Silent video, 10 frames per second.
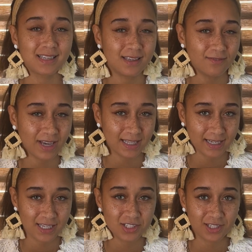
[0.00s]

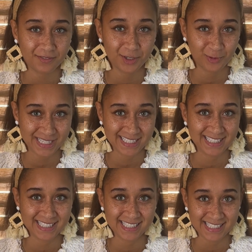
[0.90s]
invalidation of your
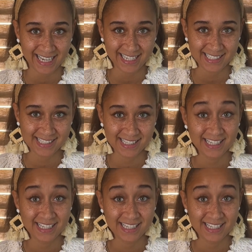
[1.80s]
residency status.